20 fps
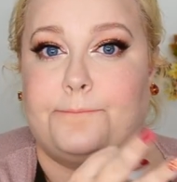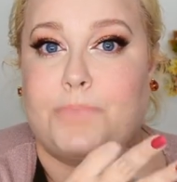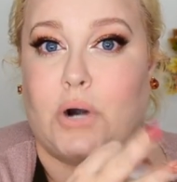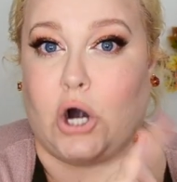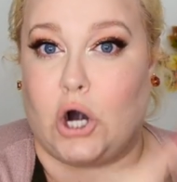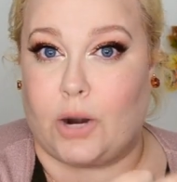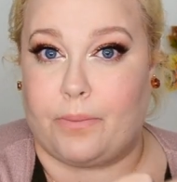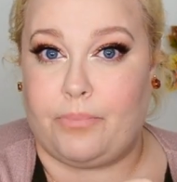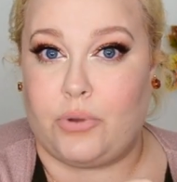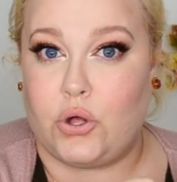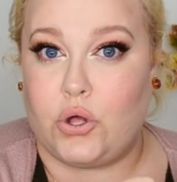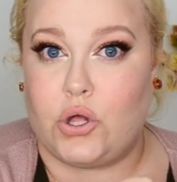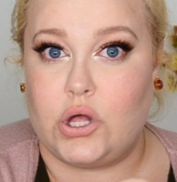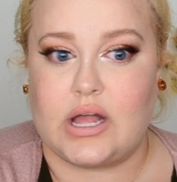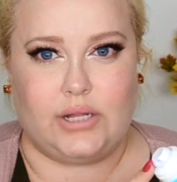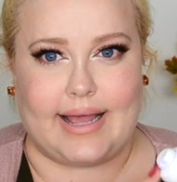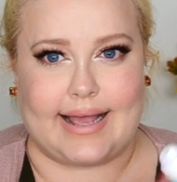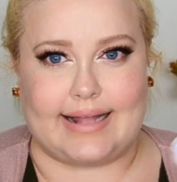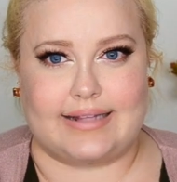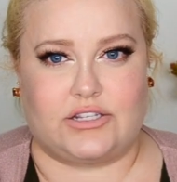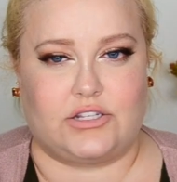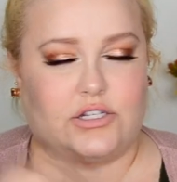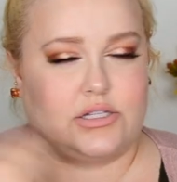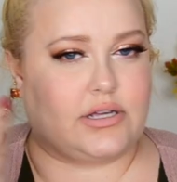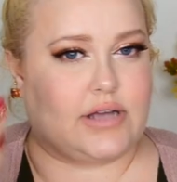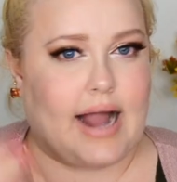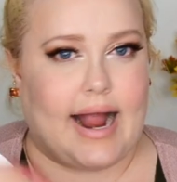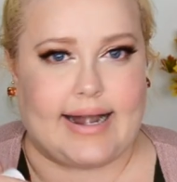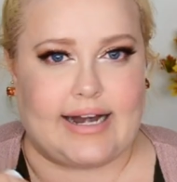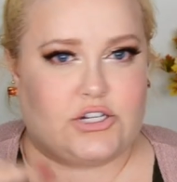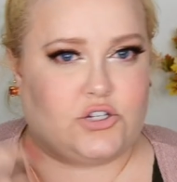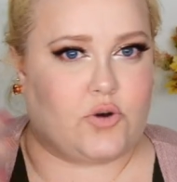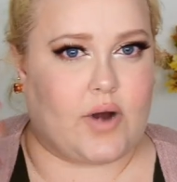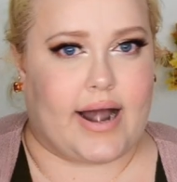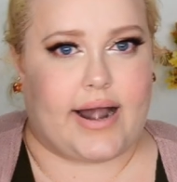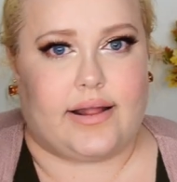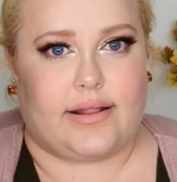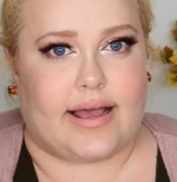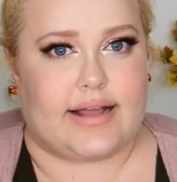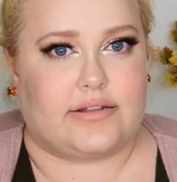purple, like it's kind of
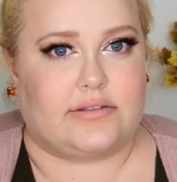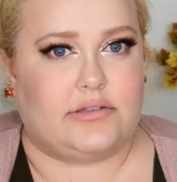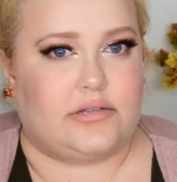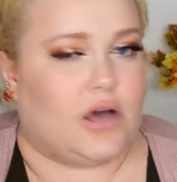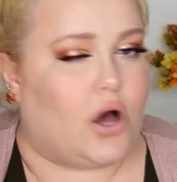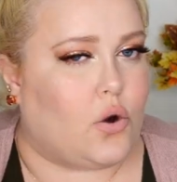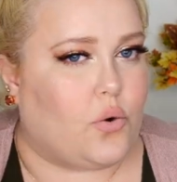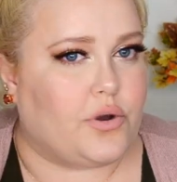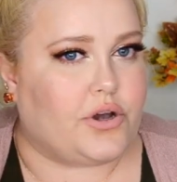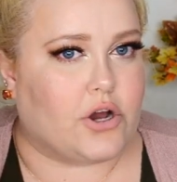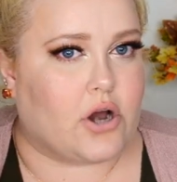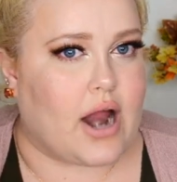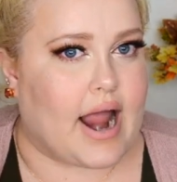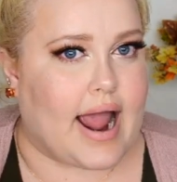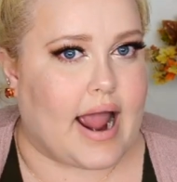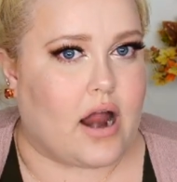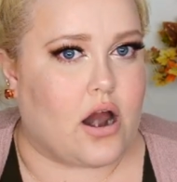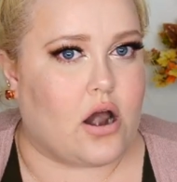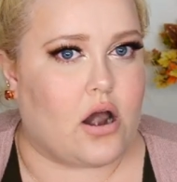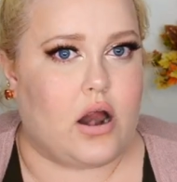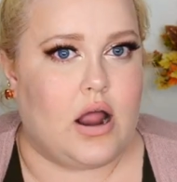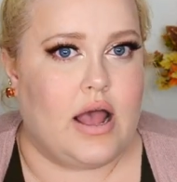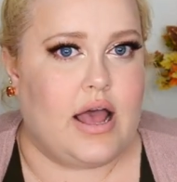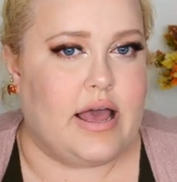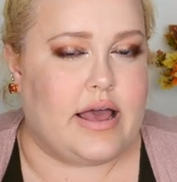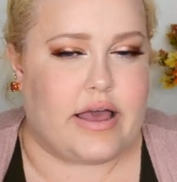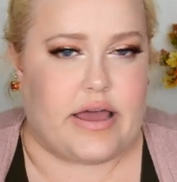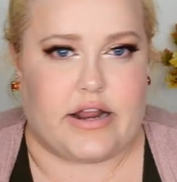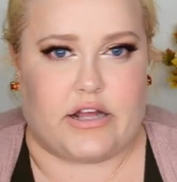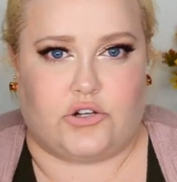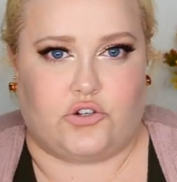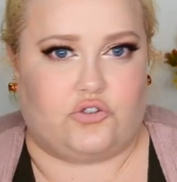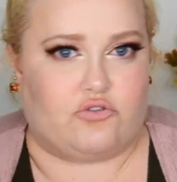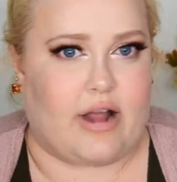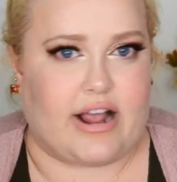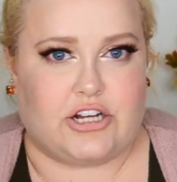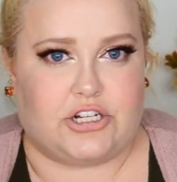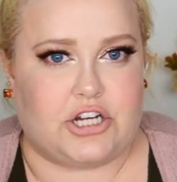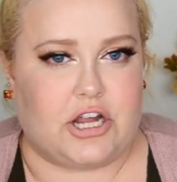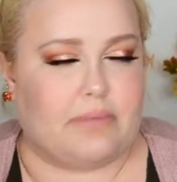trying to like tone your hair in a
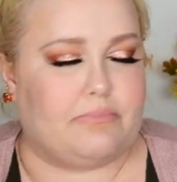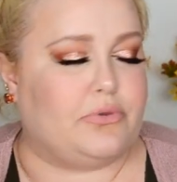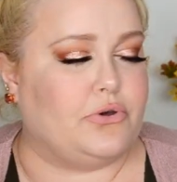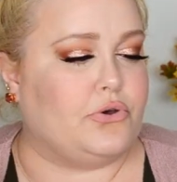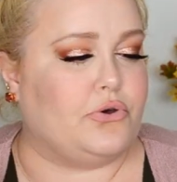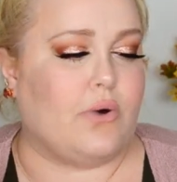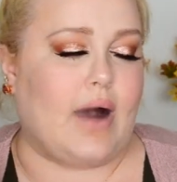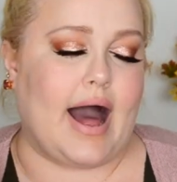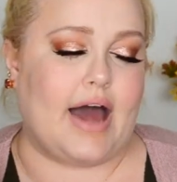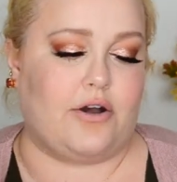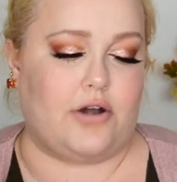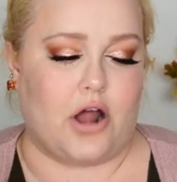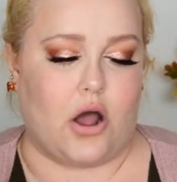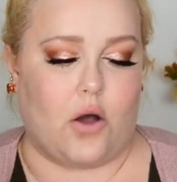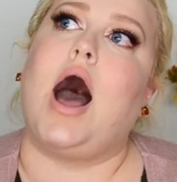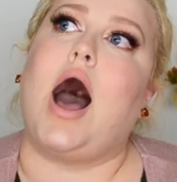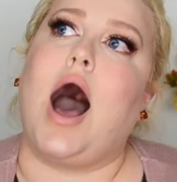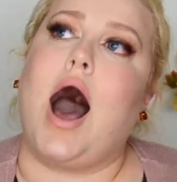dry shampoo. I don't know.